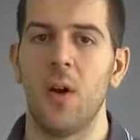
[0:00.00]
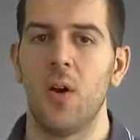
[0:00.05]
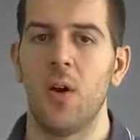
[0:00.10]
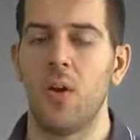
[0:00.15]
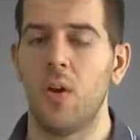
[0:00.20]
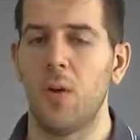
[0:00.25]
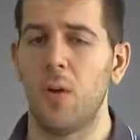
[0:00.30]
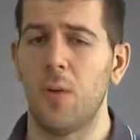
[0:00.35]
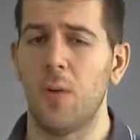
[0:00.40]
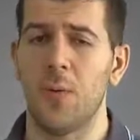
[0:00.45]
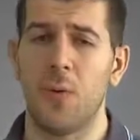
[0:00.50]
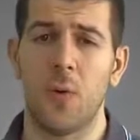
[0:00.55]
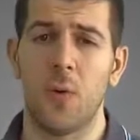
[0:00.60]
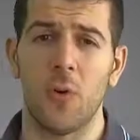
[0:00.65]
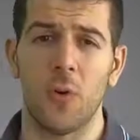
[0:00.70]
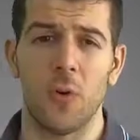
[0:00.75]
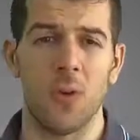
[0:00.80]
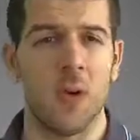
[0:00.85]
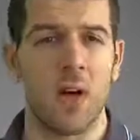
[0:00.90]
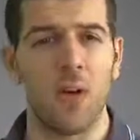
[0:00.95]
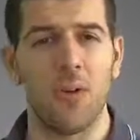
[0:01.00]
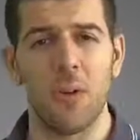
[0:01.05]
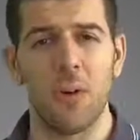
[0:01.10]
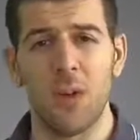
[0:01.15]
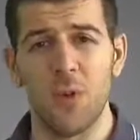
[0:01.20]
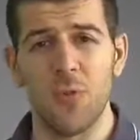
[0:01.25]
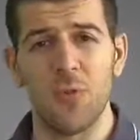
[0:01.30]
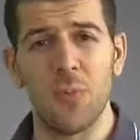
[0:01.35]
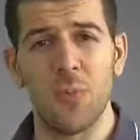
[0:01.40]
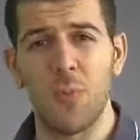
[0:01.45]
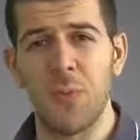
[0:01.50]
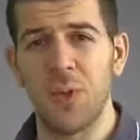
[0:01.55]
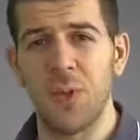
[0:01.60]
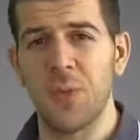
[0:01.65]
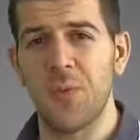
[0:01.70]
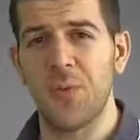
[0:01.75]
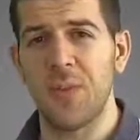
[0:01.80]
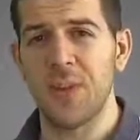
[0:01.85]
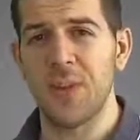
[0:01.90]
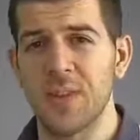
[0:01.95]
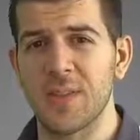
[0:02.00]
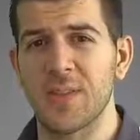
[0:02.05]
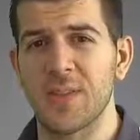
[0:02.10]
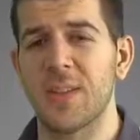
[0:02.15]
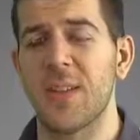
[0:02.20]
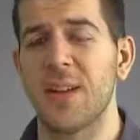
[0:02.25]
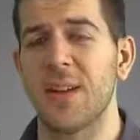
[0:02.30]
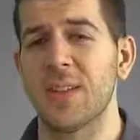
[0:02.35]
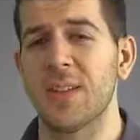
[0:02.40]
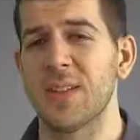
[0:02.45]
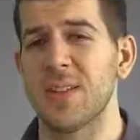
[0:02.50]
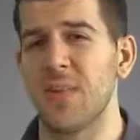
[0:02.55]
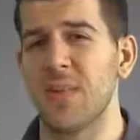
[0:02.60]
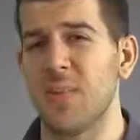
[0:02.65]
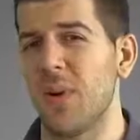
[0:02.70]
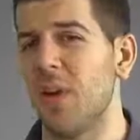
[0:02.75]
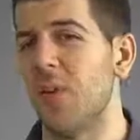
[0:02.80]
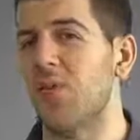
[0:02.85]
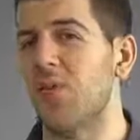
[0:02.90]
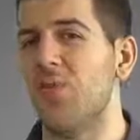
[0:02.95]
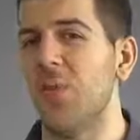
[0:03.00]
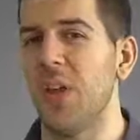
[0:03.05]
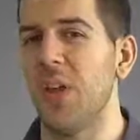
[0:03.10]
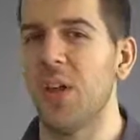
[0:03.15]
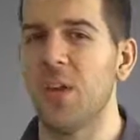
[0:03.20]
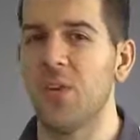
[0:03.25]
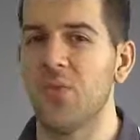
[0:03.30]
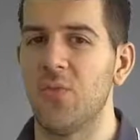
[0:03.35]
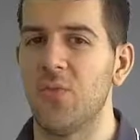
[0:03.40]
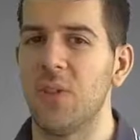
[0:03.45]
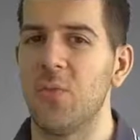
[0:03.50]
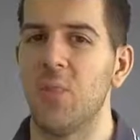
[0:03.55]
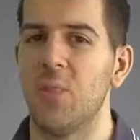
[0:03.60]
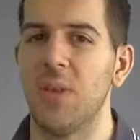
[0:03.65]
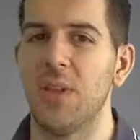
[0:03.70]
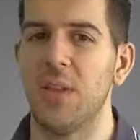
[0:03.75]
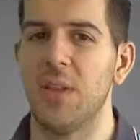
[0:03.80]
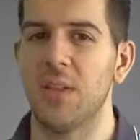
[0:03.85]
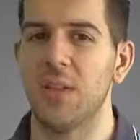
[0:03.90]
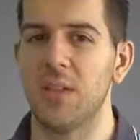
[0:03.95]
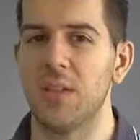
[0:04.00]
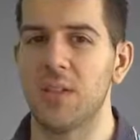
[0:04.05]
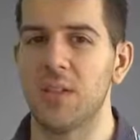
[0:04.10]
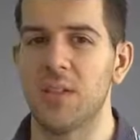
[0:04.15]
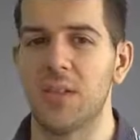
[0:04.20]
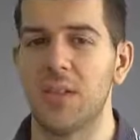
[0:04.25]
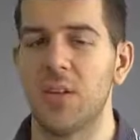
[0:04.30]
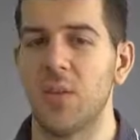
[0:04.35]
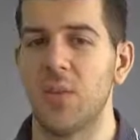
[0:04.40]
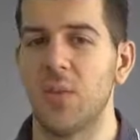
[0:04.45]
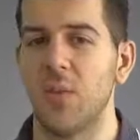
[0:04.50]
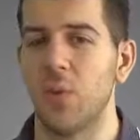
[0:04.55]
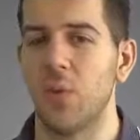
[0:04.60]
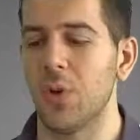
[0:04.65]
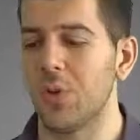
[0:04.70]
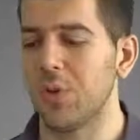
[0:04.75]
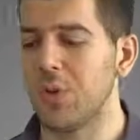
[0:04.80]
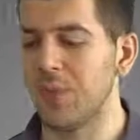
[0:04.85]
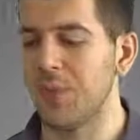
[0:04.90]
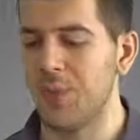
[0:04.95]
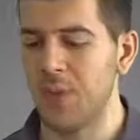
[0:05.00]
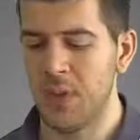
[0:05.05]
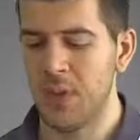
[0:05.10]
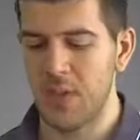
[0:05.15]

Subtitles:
Or for our European friend, that's about 300 milliliters of water.